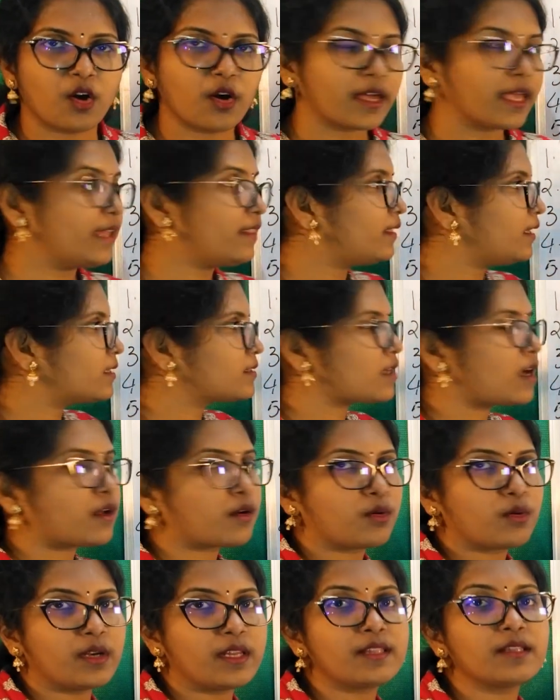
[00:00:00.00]
Okay, these are
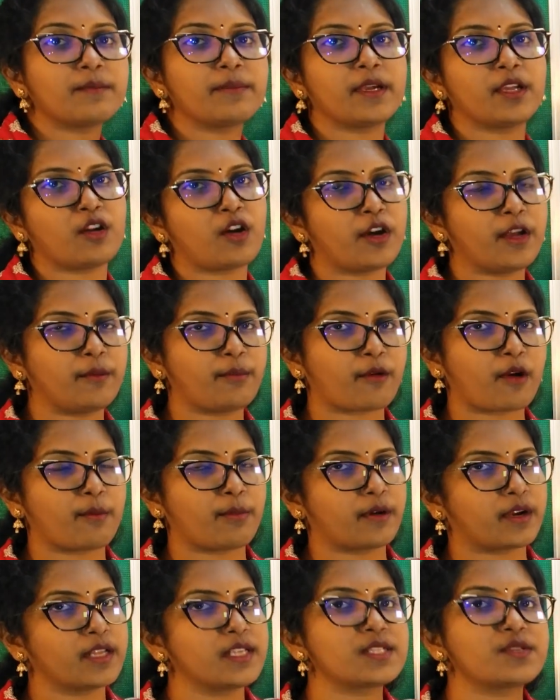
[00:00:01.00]
only the periodic
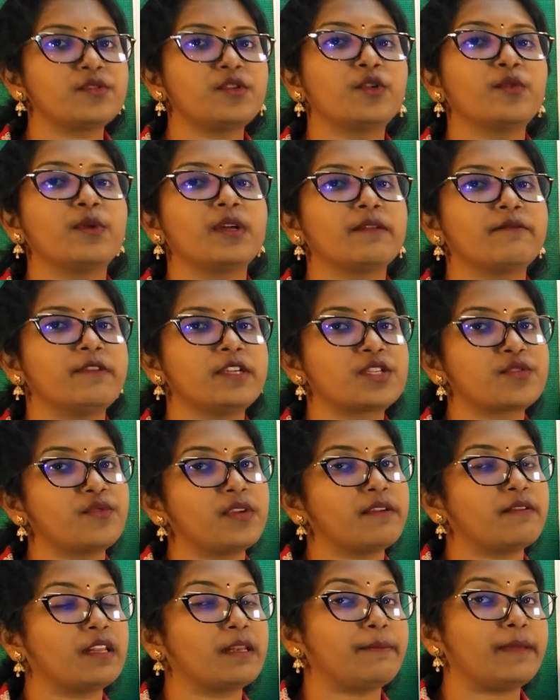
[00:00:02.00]
properties which
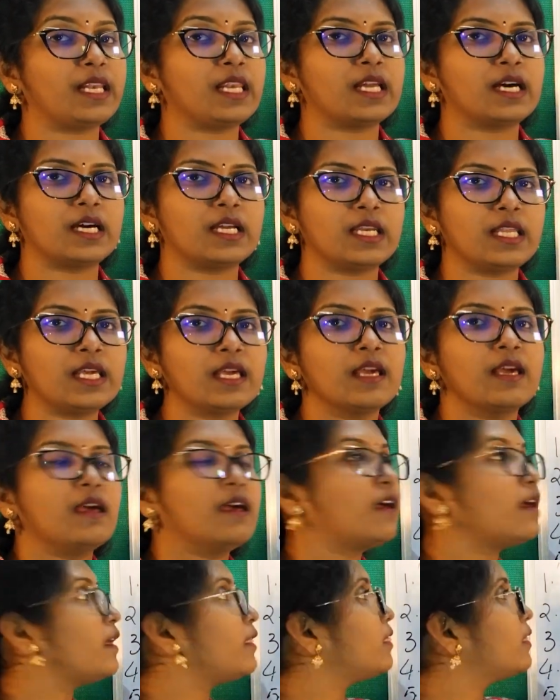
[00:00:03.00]
we will be learning
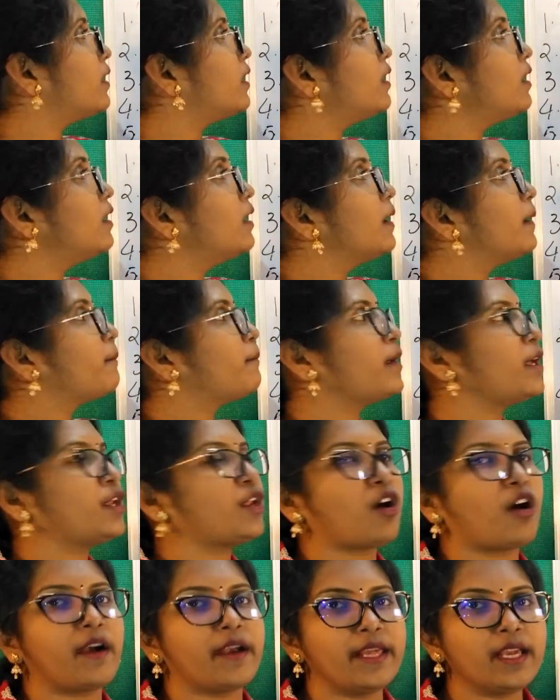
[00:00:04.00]
in the
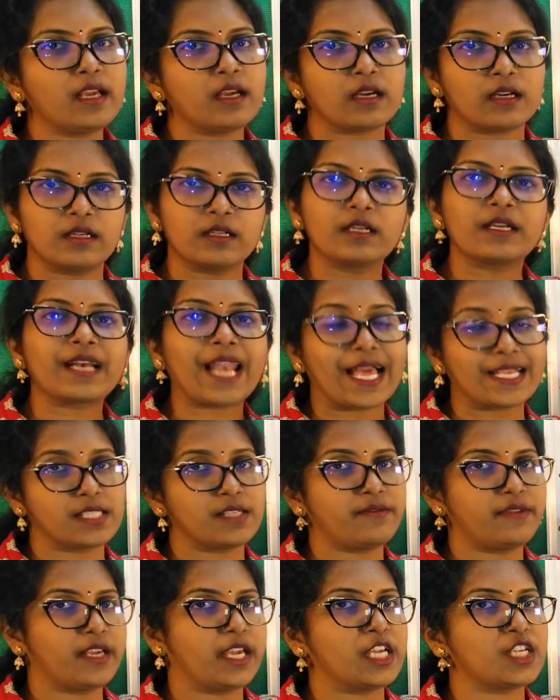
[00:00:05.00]
periodic
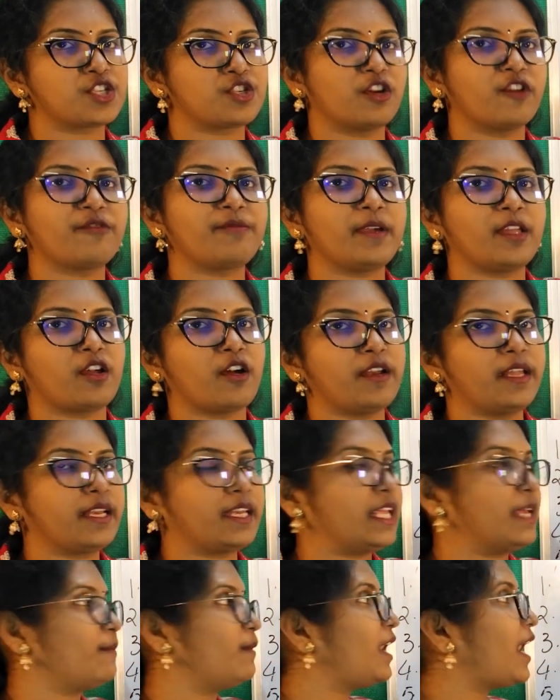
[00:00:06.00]
classification of periodic
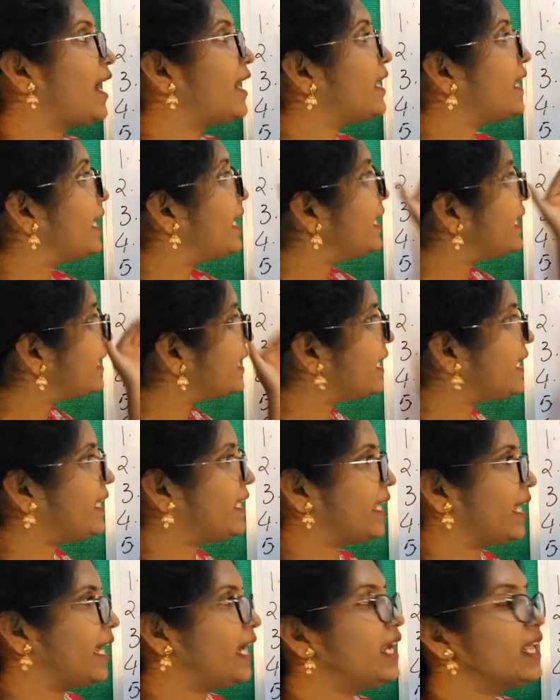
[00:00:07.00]
table, and in
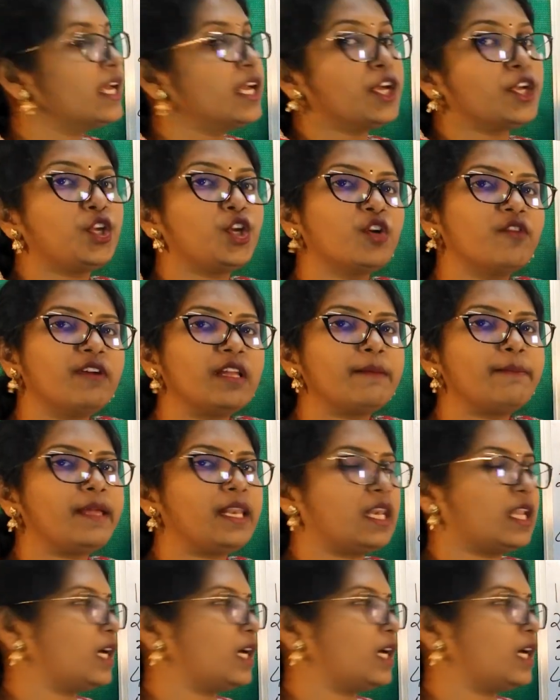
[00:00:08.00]
detail you will be